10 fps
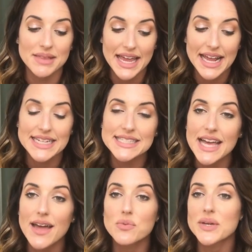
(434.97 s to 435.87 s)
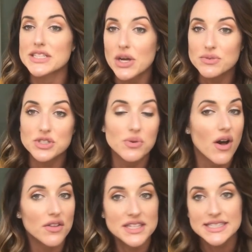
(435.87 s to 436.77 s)
Like I said, we don't do
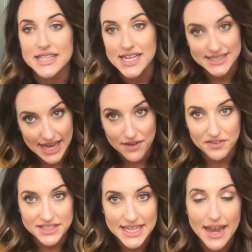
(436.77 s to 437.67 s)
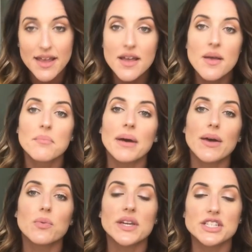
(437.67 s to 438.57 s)
all these things every day,
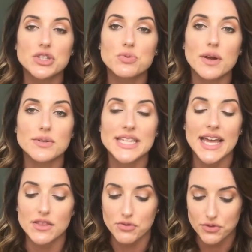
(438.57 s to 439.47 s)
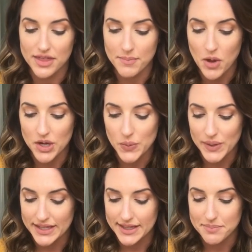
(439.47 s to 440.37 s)
but we do rotate through them on a
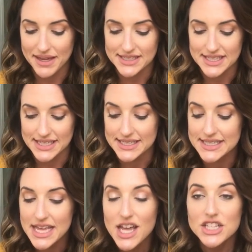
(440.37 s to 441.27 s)
weekly basis.